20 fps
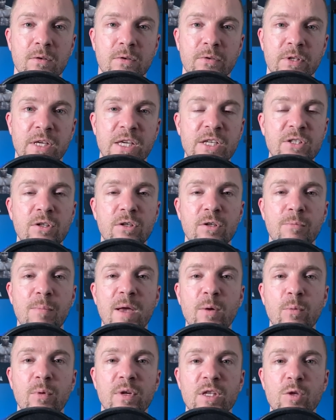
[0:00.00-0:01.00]
he's going to
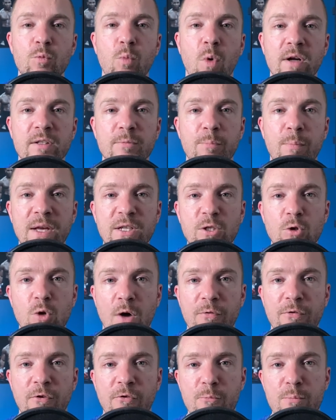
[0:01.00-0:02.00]
make what he wants based
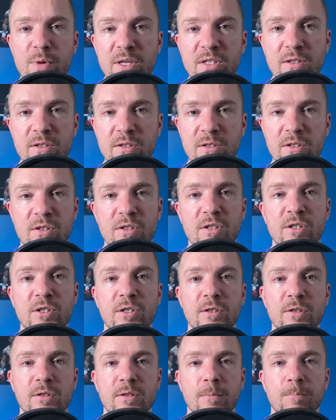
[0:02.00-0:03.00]
off of business
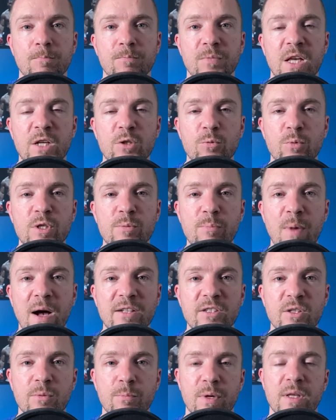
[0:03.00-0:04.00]
decisions. His
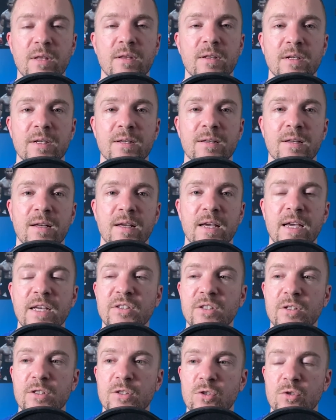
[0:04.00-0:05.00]
responsibility
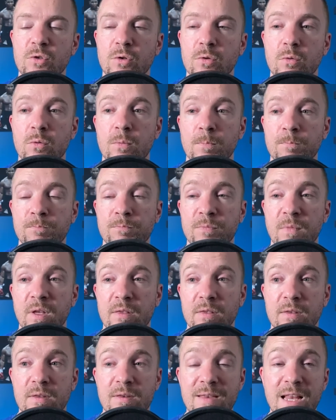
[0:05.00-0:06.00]
isn't
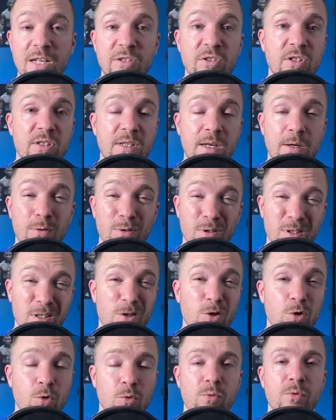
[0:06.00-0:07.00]
necessarily
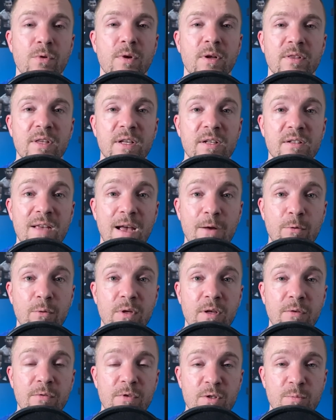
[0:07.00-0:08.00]
to the
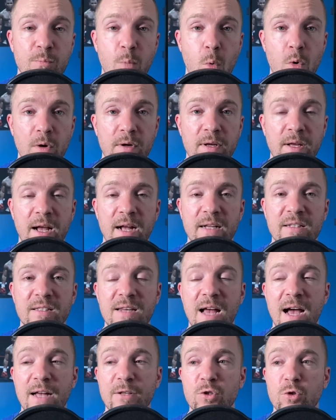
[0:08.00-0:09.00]
integrity of the sport. It's
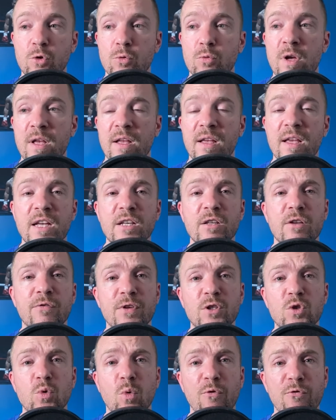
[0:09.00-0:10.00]
not to
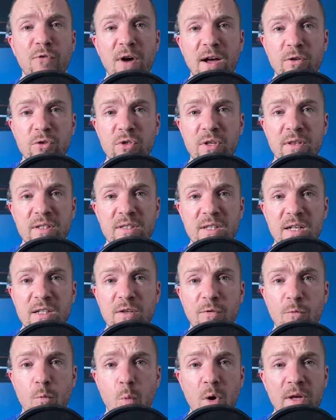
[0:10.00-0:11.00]
individual fighters in the sense
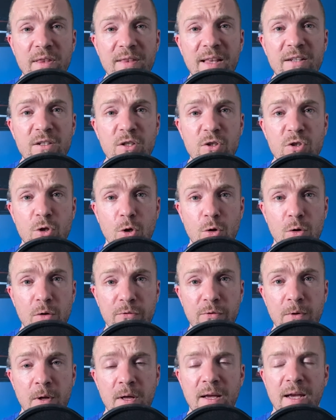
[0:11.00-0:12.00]
of what they
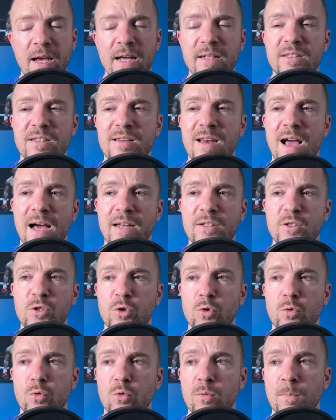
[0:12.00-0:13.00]
deserve. It's not
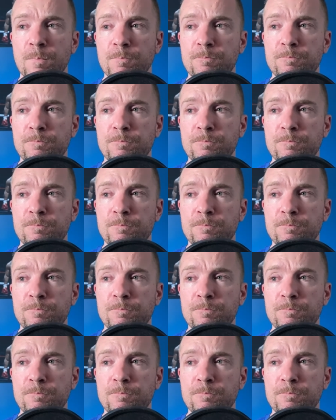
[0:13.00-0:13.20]
to